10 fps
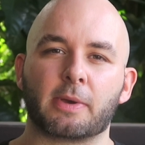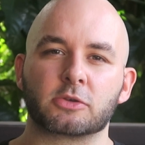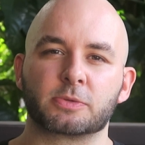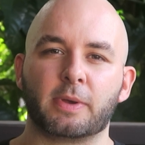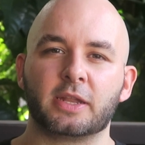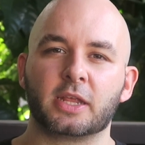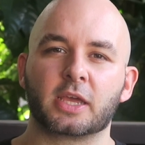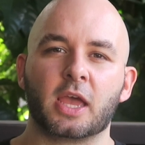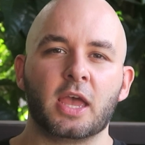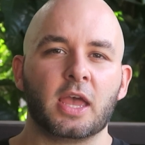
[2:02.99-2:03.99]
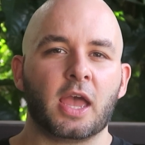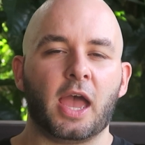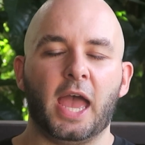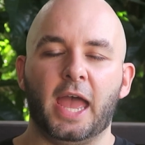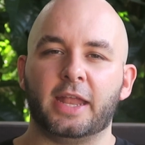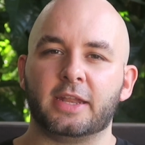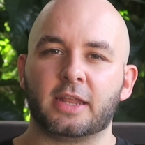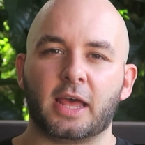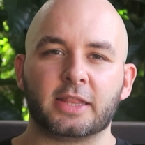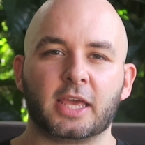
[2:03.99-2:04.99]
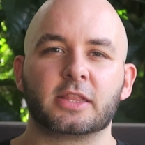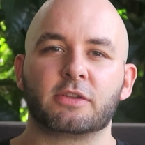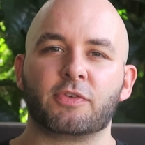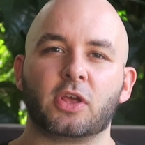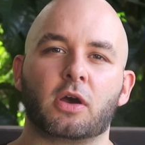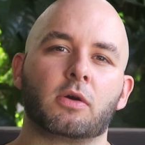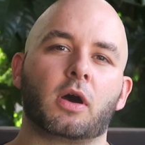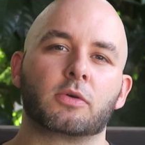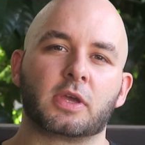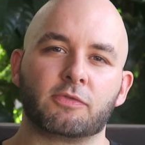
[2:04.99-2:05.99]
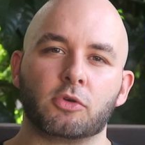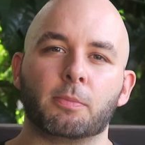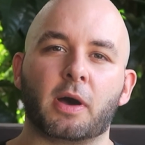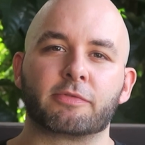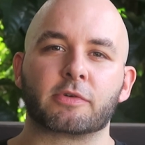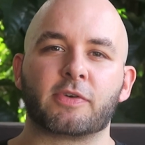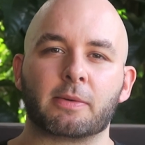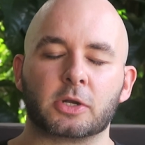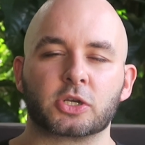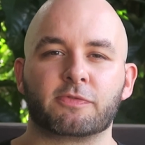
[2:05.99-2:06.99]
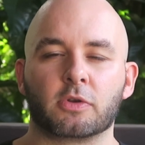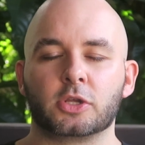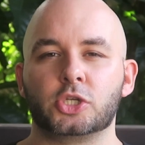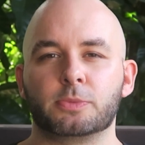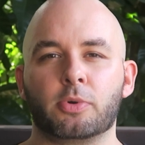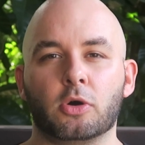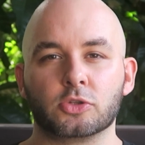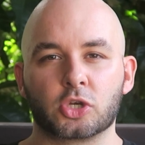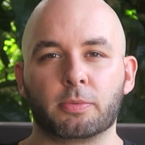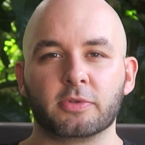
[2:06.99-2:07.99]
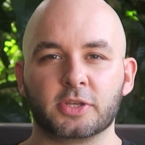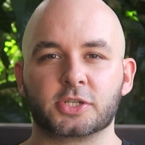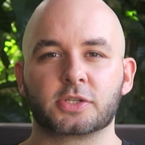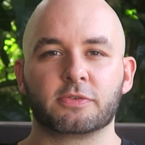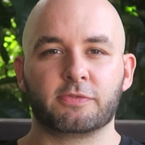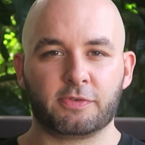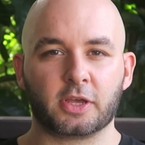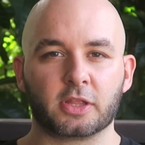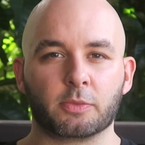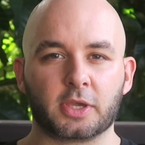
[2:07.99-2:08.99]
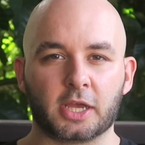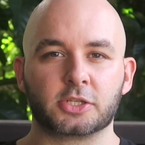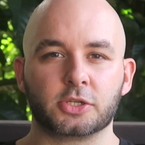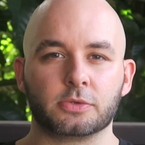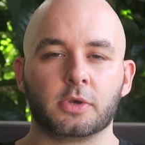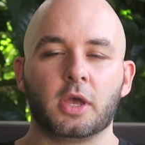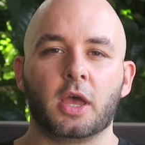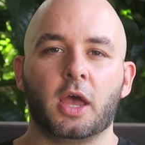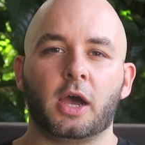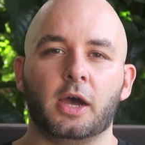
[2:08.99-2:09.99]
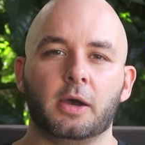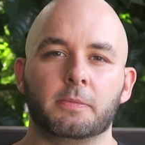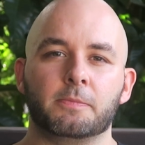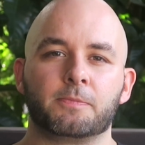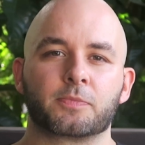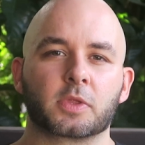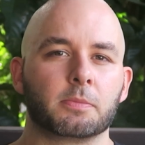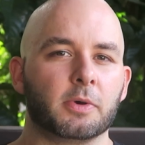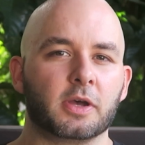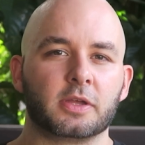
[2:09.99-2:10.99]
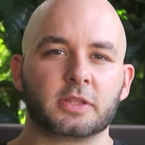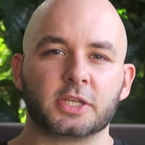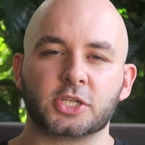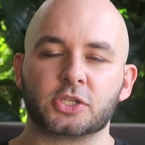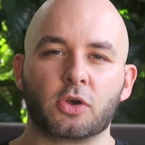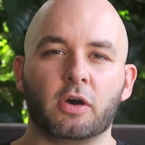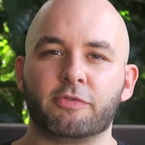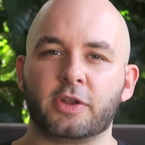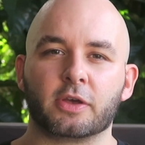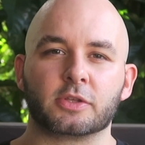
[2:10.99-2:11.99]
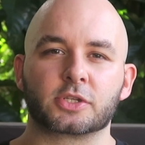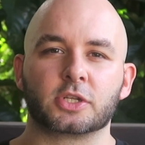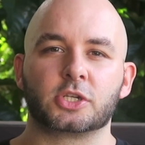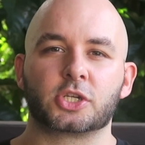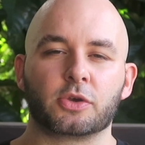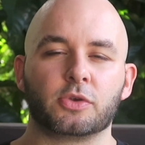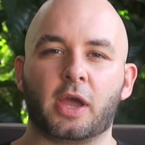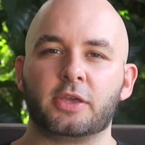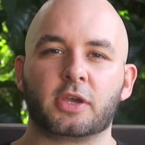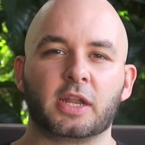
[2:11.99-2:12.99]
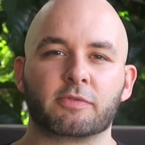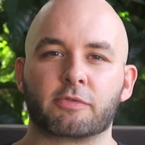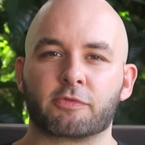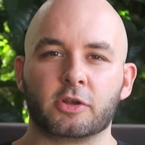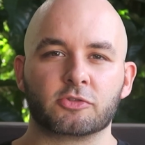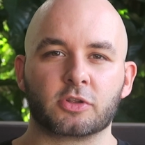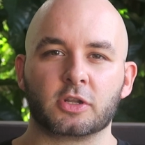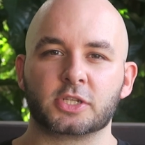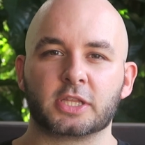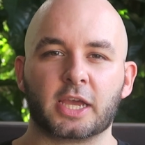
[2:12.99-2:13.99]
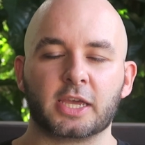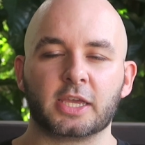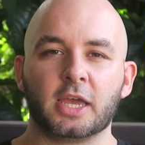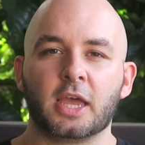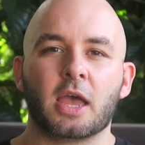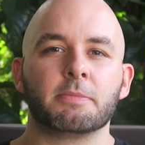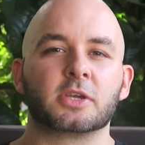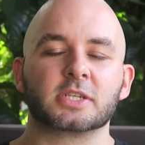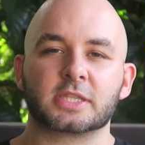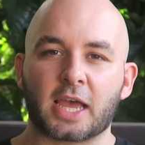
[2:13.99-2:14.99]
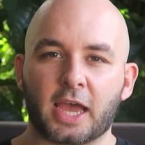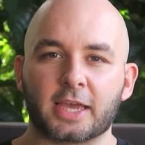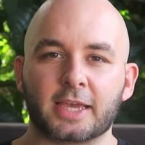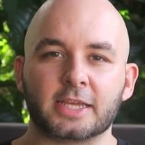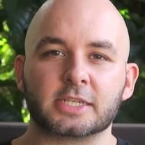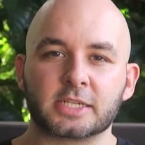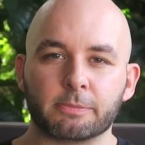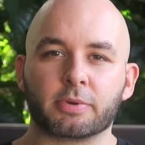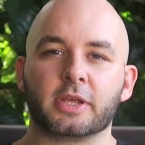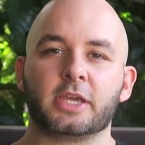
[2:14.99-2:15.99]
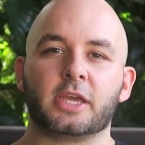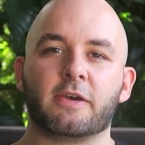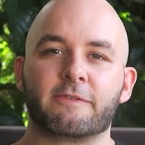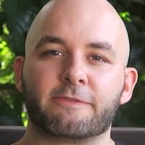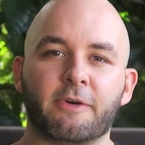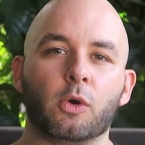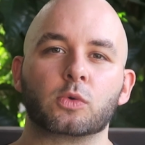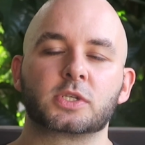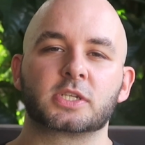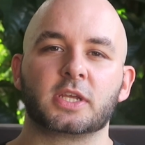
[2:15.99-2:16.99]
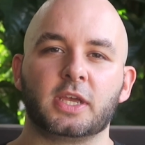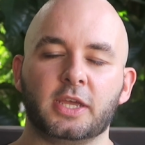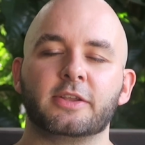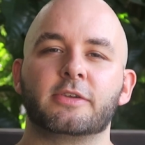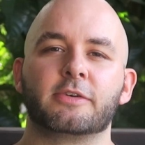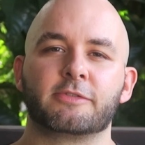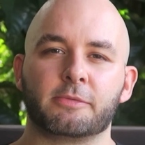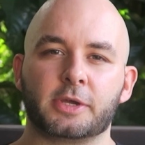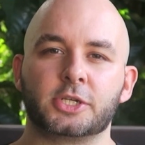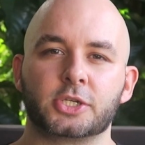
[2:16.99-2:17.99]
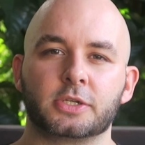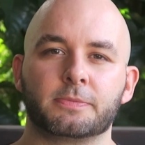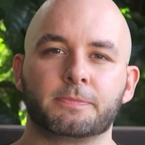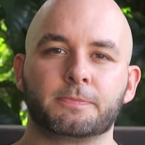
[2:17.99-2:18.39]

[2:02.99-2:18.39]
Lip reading: about spending. And at the end of the video, I'll give you a buffer of how much I feel like you should put on top of this figure that we get to. But this is not a video that's going to show you how you can live on $300 a day, because that is simply false information.